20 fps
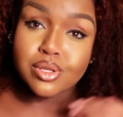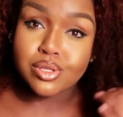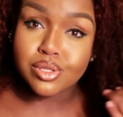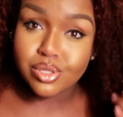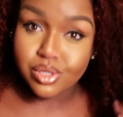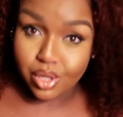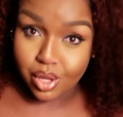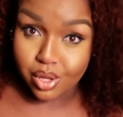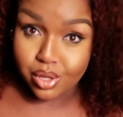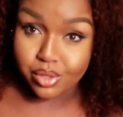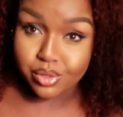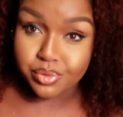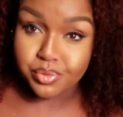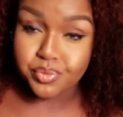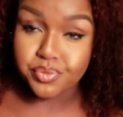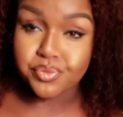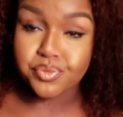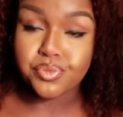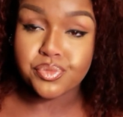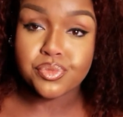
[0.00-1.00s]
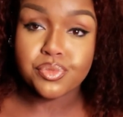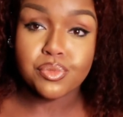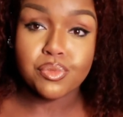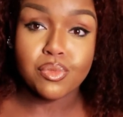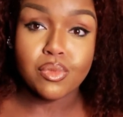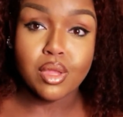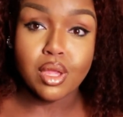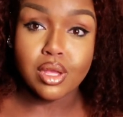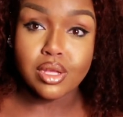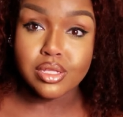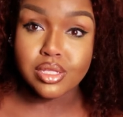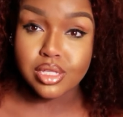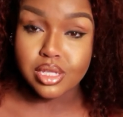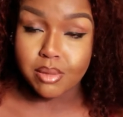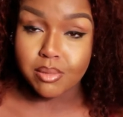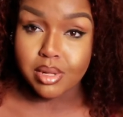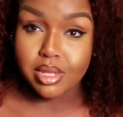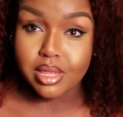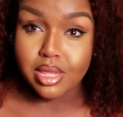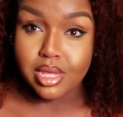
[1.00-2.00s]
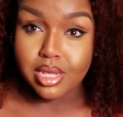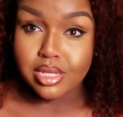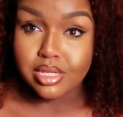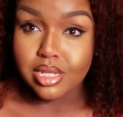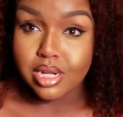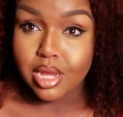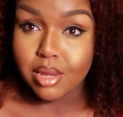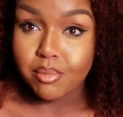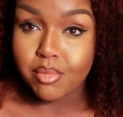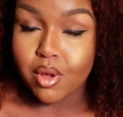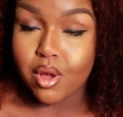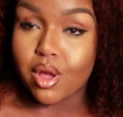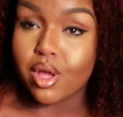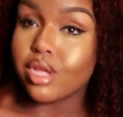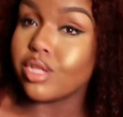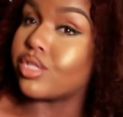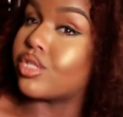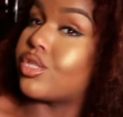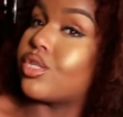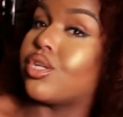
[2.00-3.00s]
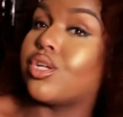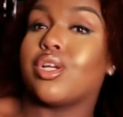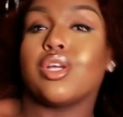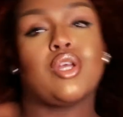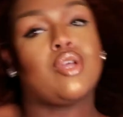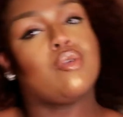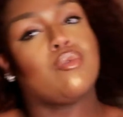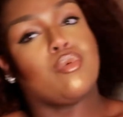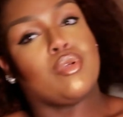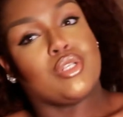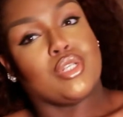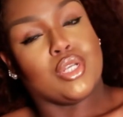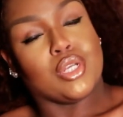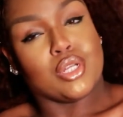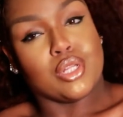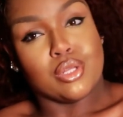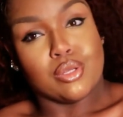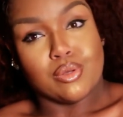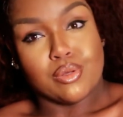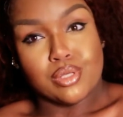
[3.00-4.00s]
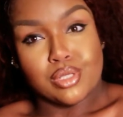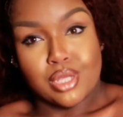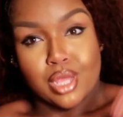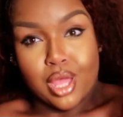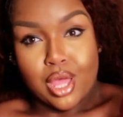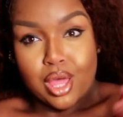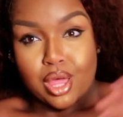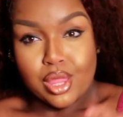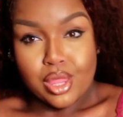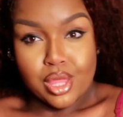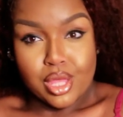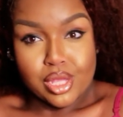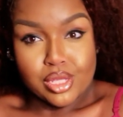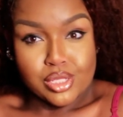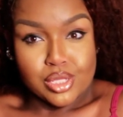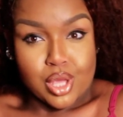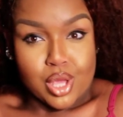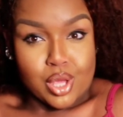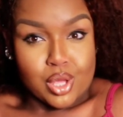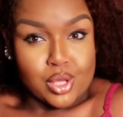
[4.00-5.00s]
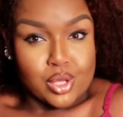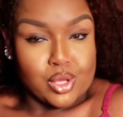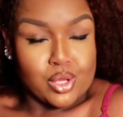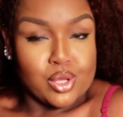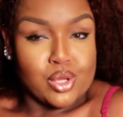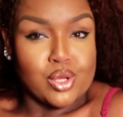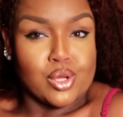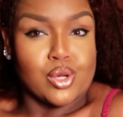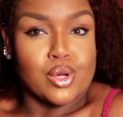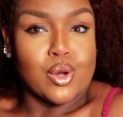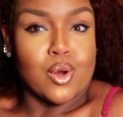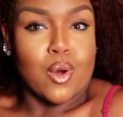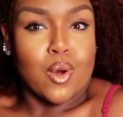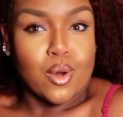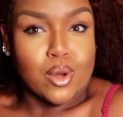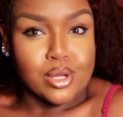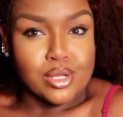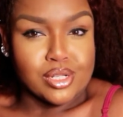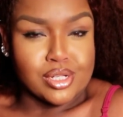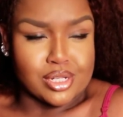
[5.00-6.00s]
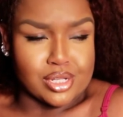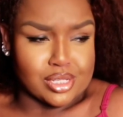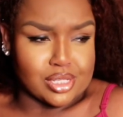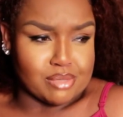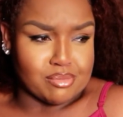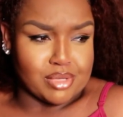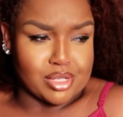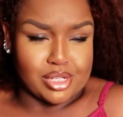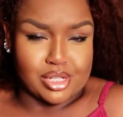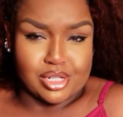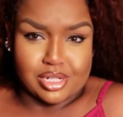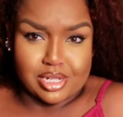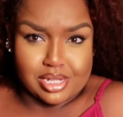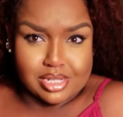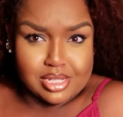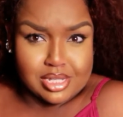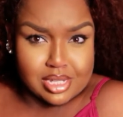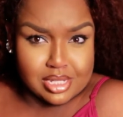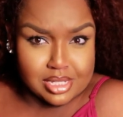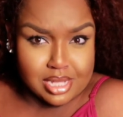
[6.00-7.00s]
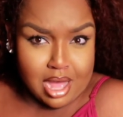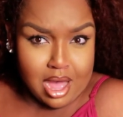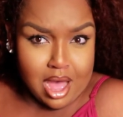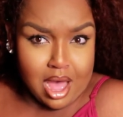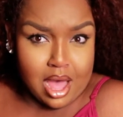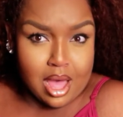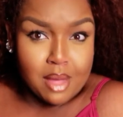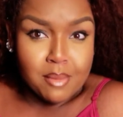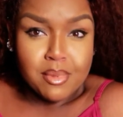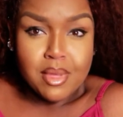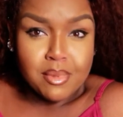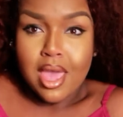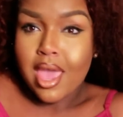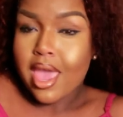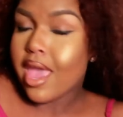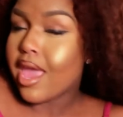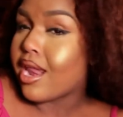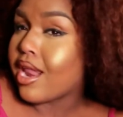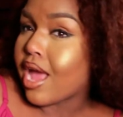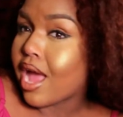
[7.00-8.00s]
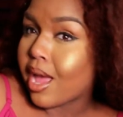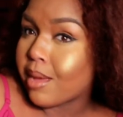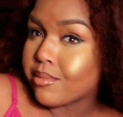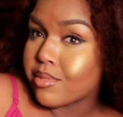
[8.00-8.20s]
so some of the things that I bought which includes this gorgeous magenta top and I'm